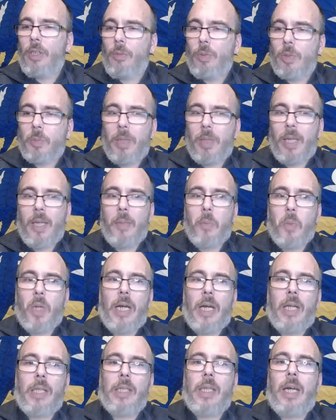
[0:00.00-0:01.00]
was playing
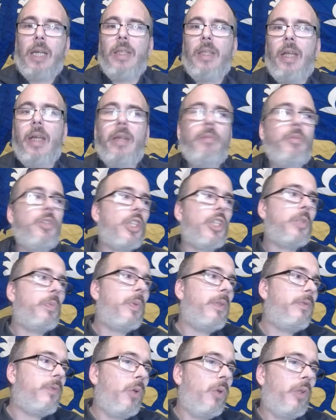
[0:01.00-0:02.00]
well, and then just
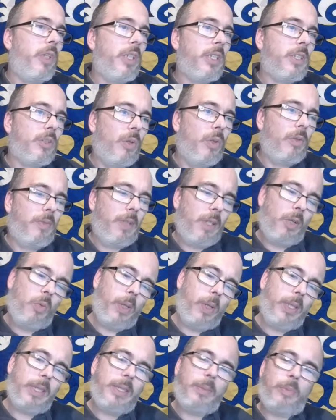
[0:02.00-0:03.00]
before this sort of little
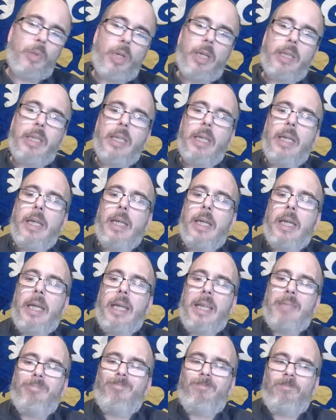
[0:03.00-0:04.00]
winter break,
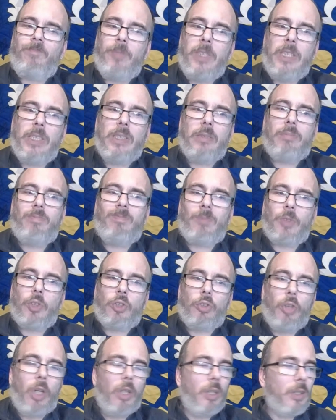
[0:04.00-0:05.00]
he
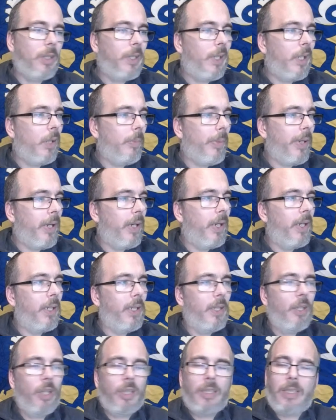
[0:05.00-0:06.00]
struggled a little bit and
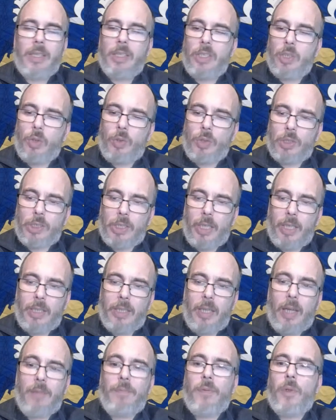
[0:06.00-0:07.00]
he looked
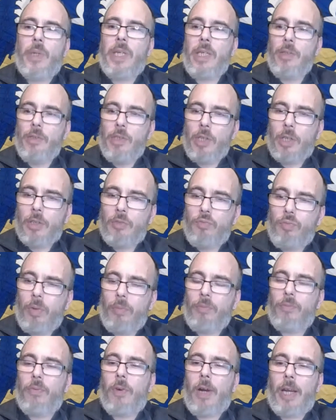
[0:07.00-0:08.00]
exhausted. I thought he looked
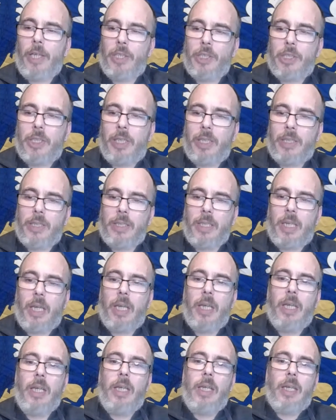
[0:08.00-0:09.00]
refreshed
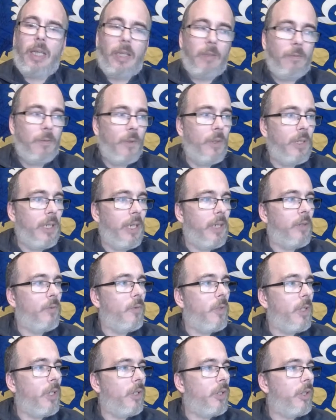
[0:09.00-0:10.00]
yesterday, and I thought he had a
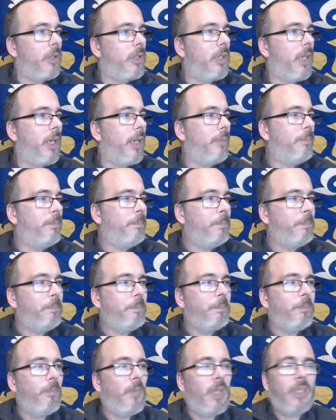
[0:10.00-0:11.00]
real good game.
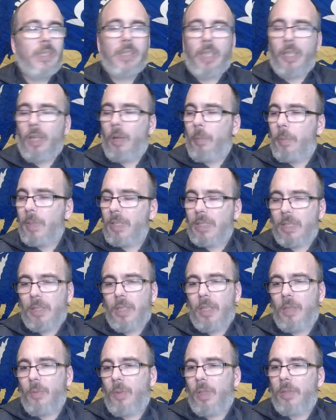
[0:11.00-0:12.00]
Siopis,
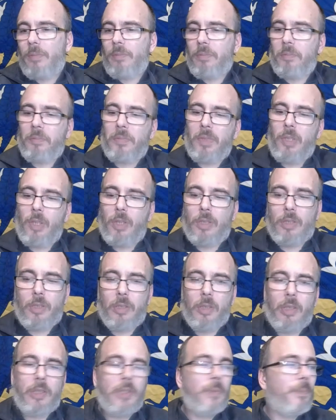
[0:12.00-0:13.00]
another one, looked
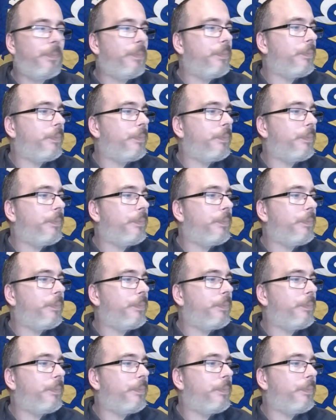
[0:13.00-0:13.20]
good.